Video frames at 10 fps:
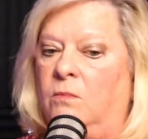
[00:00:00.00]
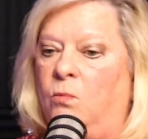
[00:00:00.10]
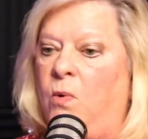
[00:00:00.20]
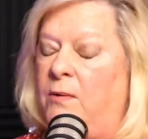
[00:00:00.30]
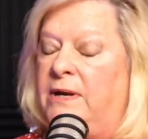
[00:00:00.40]

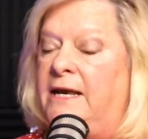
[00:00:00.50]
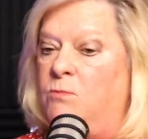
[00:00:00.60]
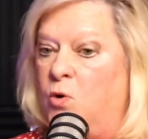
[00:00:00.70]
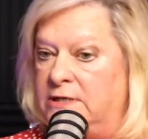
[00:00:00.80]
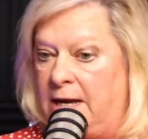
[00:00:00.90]
why we need
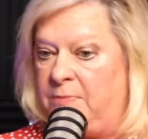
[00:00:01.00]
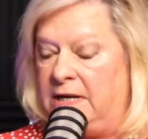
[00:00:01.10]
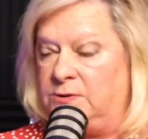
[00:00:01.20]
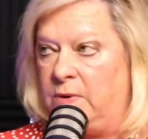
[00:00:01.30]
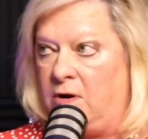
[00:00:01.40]
more
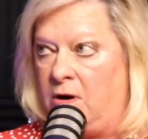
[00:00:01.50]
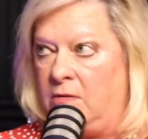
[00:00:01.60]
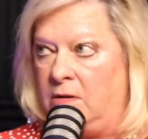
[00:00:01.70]
deputies when our